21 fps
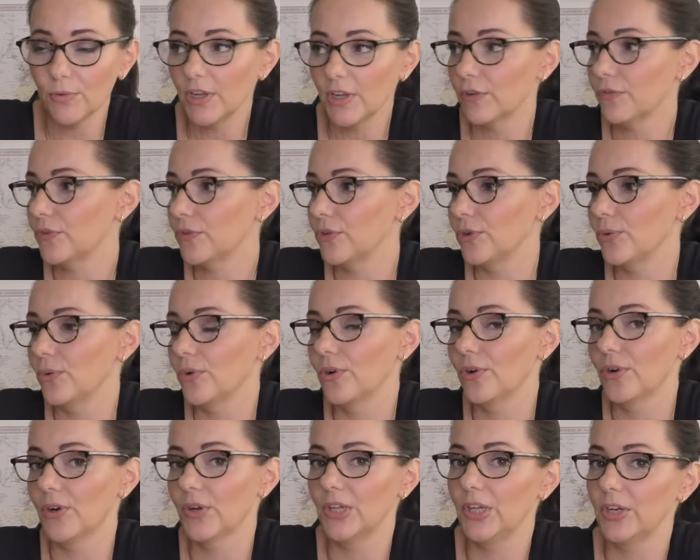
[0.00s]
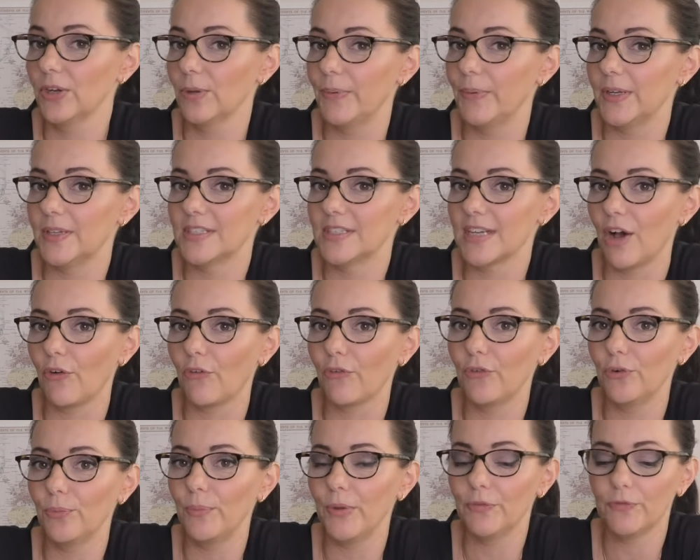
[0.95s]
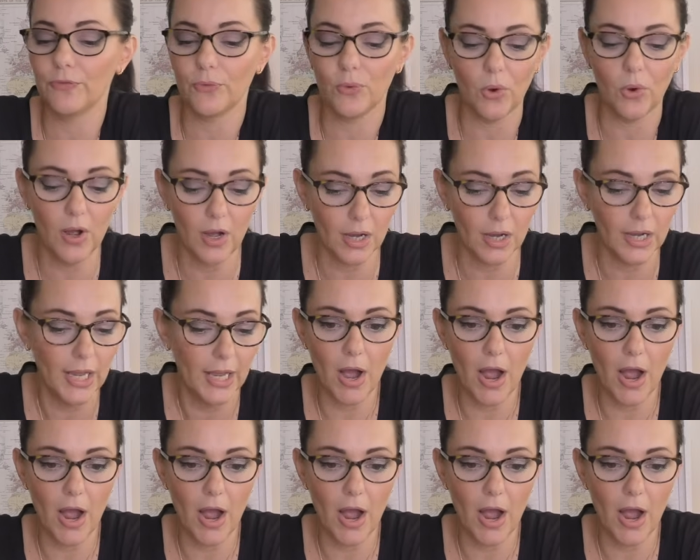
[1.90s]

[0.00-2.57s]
if you were a little bit doubtful before?